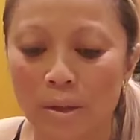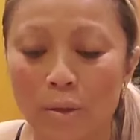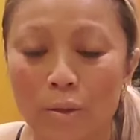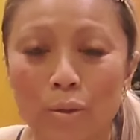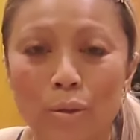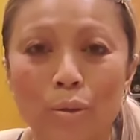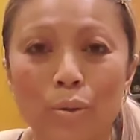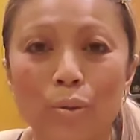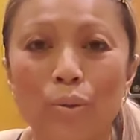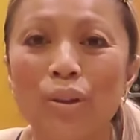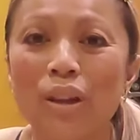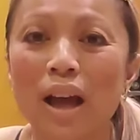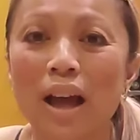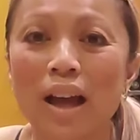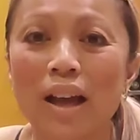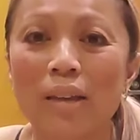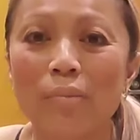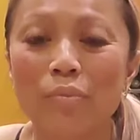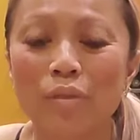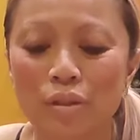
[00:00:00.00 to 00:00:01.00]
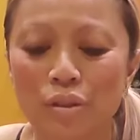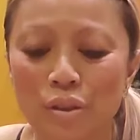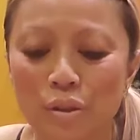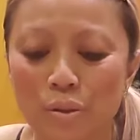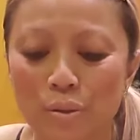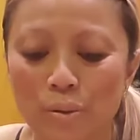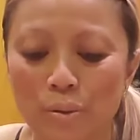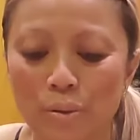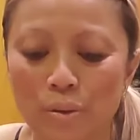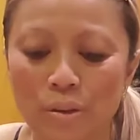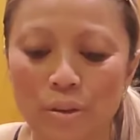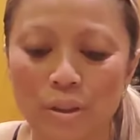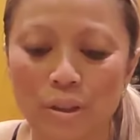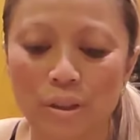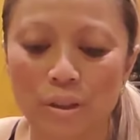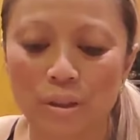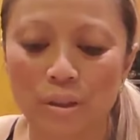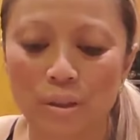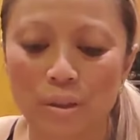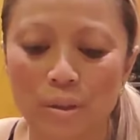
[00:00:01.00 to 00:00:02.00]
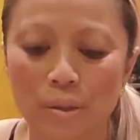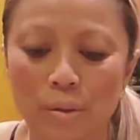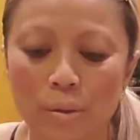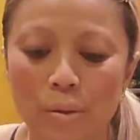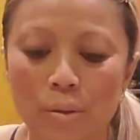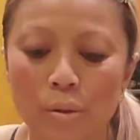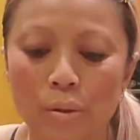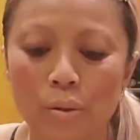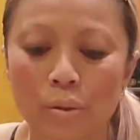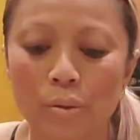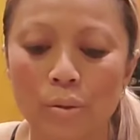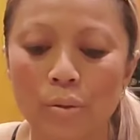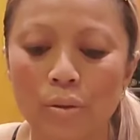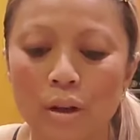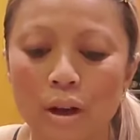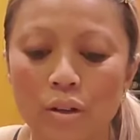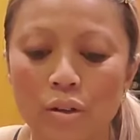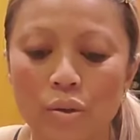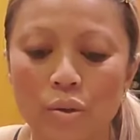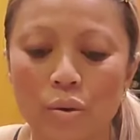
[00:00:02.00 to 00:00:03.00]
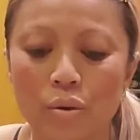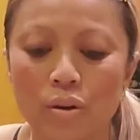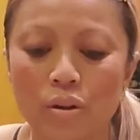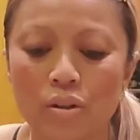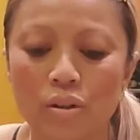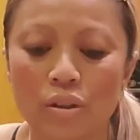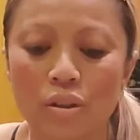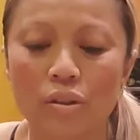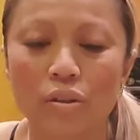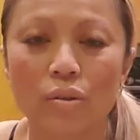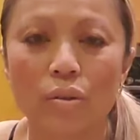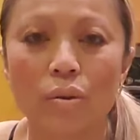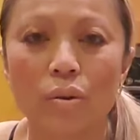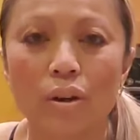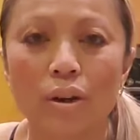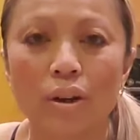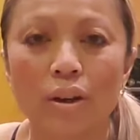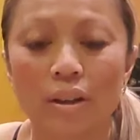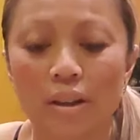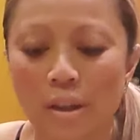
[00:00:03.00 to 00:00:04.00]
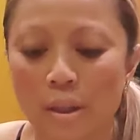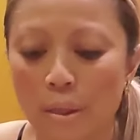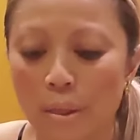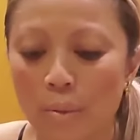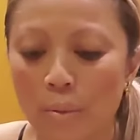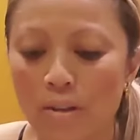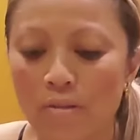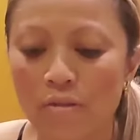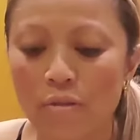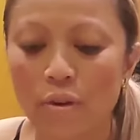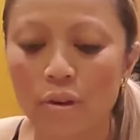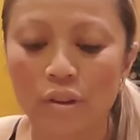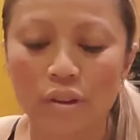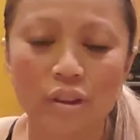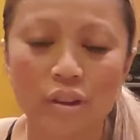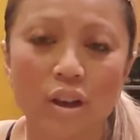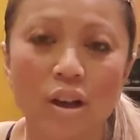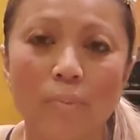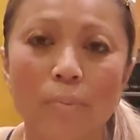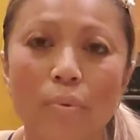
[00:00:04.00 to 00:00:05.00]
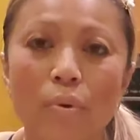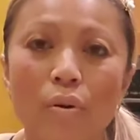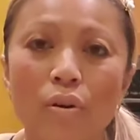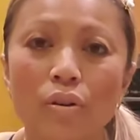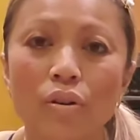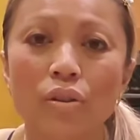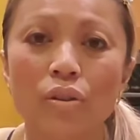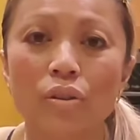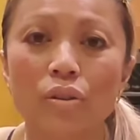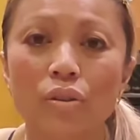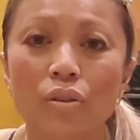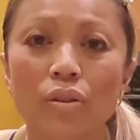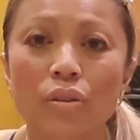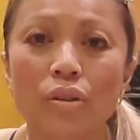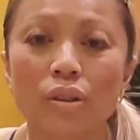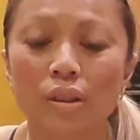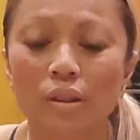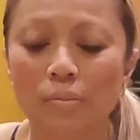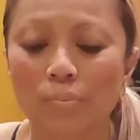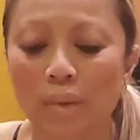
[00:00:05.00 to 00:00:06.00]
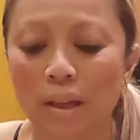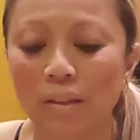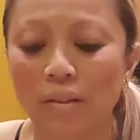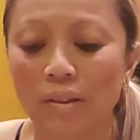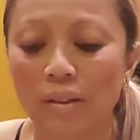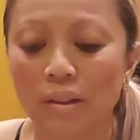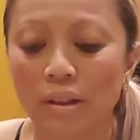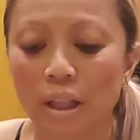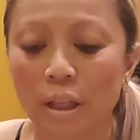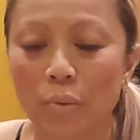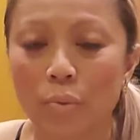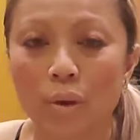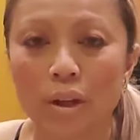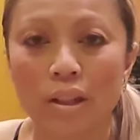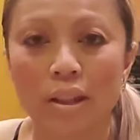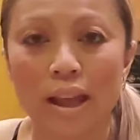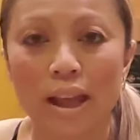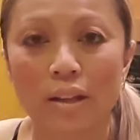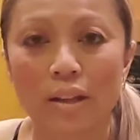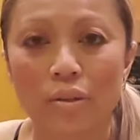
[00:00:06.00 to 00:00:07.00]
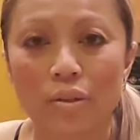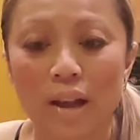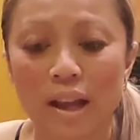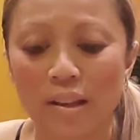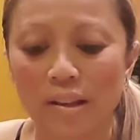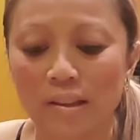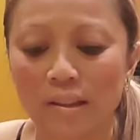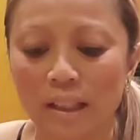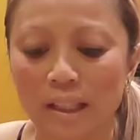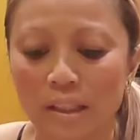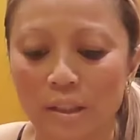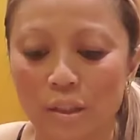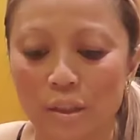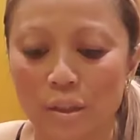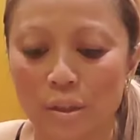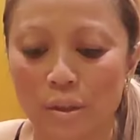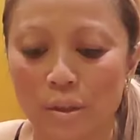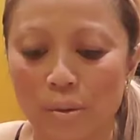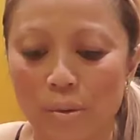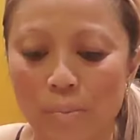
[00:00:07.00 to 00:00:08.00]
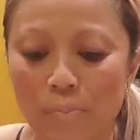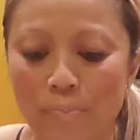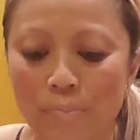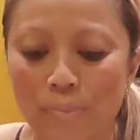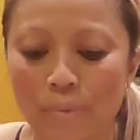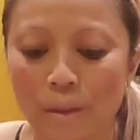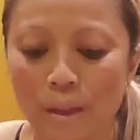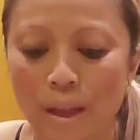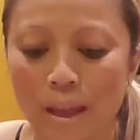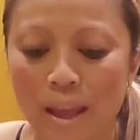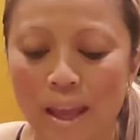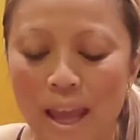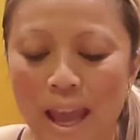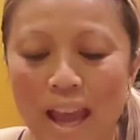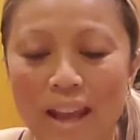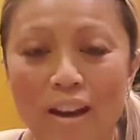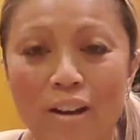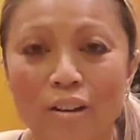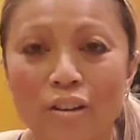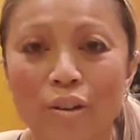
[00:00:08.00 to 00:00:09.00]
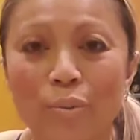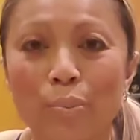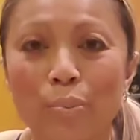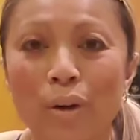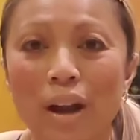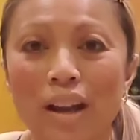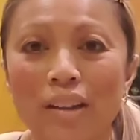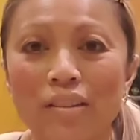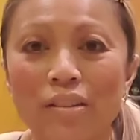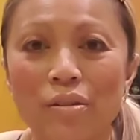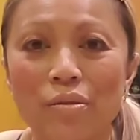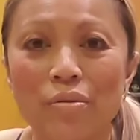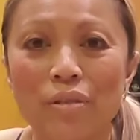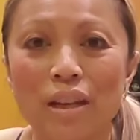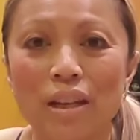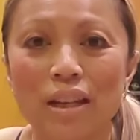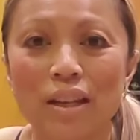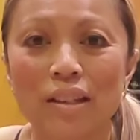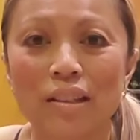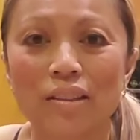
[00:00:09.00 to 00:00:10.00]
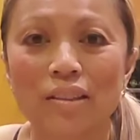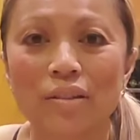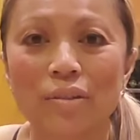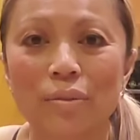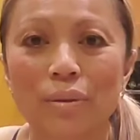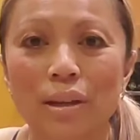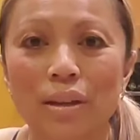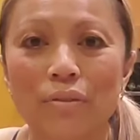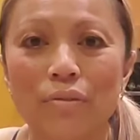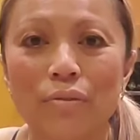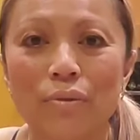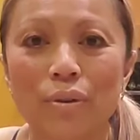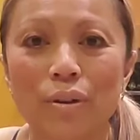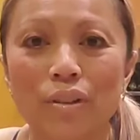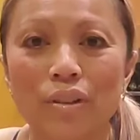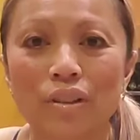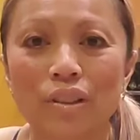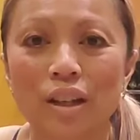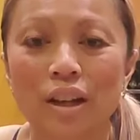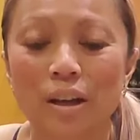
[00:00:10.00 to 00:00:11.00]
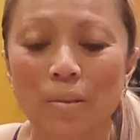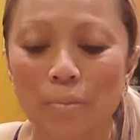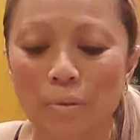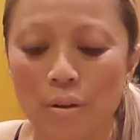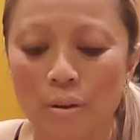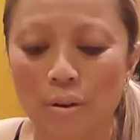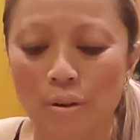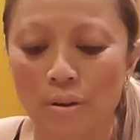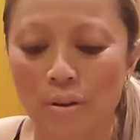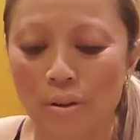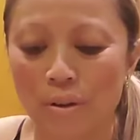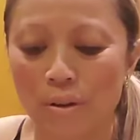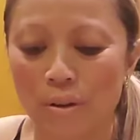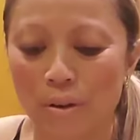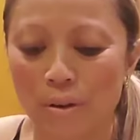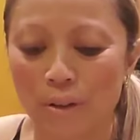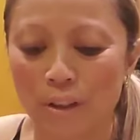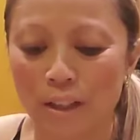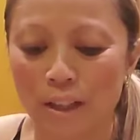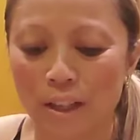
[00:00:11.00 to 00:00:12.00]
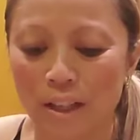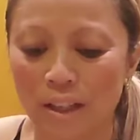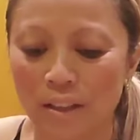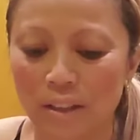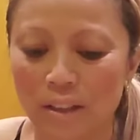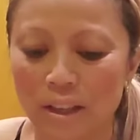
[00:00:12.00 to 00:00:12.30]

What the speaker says: 2 limes juiced, 2 large oranges, or 3/4 cup orange juice is basically what that translates to. And our surprise ingredients, 3/4 cup Coca-Cola,